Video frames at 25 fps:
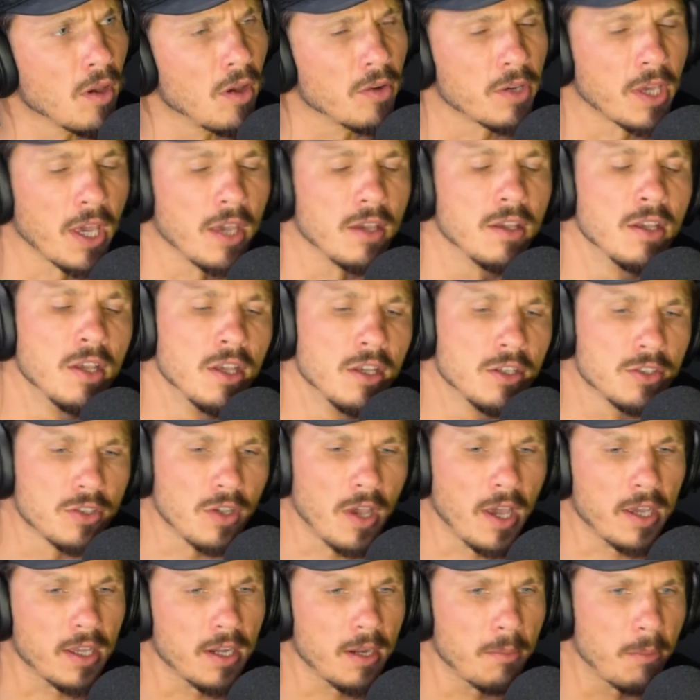okay
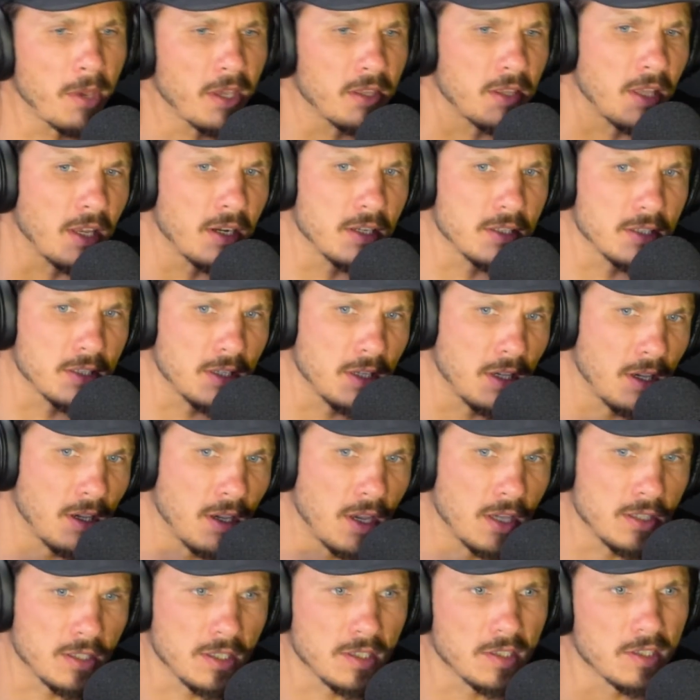so i'm going to make that as a
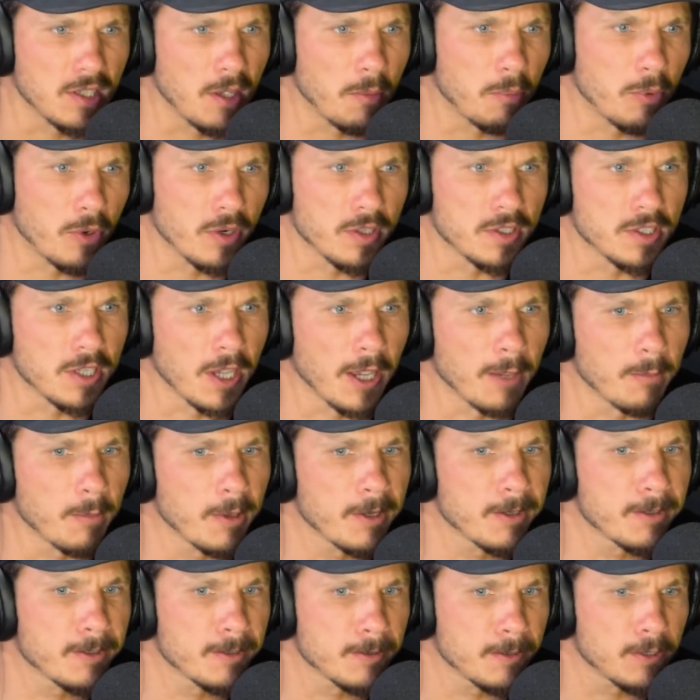as a separate
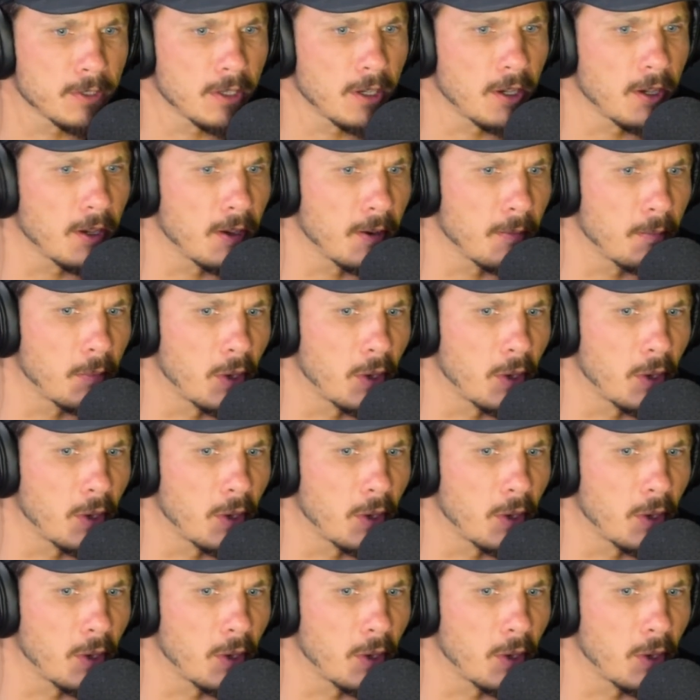segment uh,